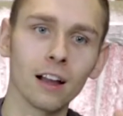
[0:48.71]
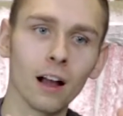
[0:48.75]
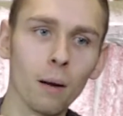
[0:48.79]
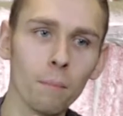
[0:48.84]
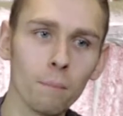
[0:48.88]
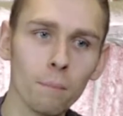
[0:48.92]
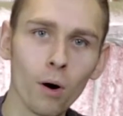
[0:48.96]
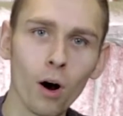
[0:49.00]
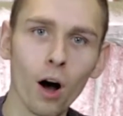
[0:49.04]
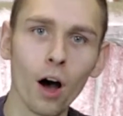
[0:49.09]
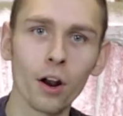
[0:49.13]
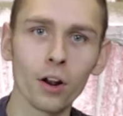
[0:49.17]
a
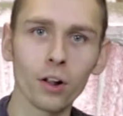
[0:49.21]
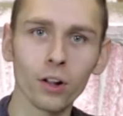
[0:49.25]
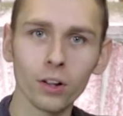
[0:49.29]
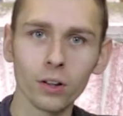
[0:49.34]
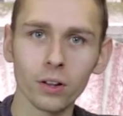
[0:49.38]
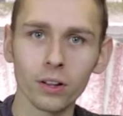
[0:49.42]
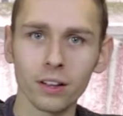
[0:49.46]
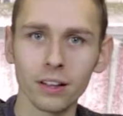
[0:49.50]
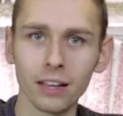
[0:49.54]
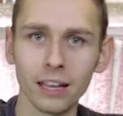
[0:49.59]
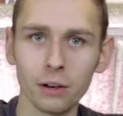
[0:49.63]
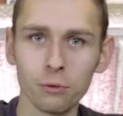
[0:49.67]

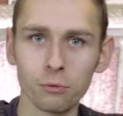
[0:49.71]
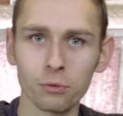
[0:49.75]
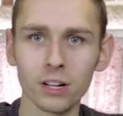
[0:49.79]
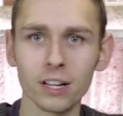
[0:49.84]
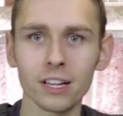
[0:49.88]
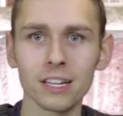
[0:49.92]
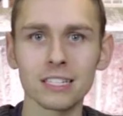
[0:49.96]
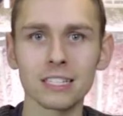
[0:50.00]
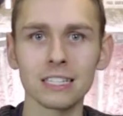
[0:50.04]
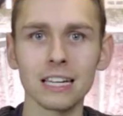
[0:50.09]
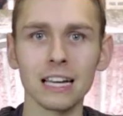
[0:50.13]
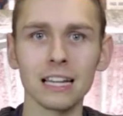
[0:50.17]
model in
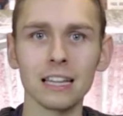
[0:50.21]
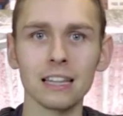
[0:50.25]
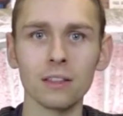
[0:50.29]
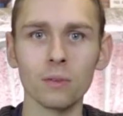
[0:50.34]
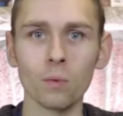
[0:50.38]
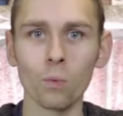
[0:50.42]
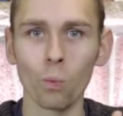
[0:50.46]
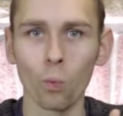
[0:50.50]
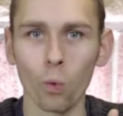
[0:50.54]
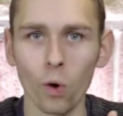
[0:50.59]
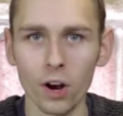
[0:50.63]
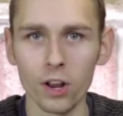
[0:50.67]
real estate
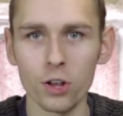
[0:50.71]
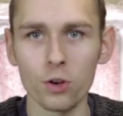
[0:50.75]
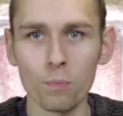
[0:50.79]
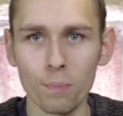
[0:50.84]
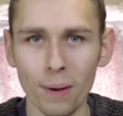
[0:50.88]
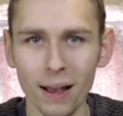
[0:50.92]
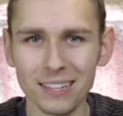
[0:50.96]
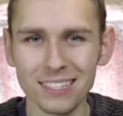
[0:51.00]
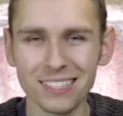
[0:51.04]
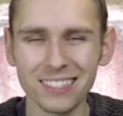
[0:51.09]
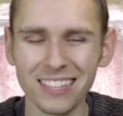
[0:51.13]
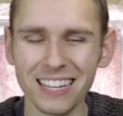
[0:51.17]
where you
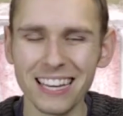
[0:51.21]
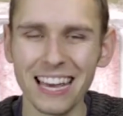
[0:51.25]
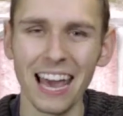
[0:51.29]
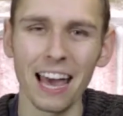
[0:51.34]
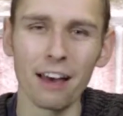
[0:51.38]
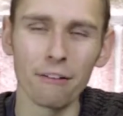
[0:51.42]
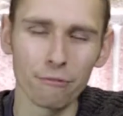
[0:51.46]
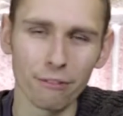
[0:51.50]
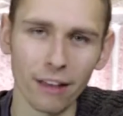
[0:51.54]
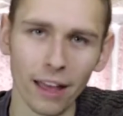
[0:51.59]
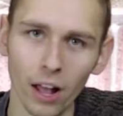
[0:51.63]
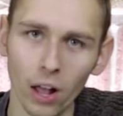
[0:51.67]
basically
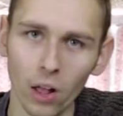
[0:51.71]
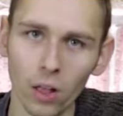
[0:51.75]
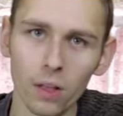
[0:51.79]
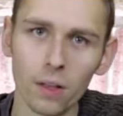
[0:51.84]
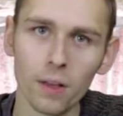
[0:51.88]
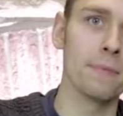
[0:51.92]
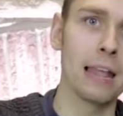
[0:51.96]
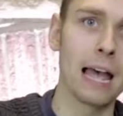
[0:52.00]
can't fail.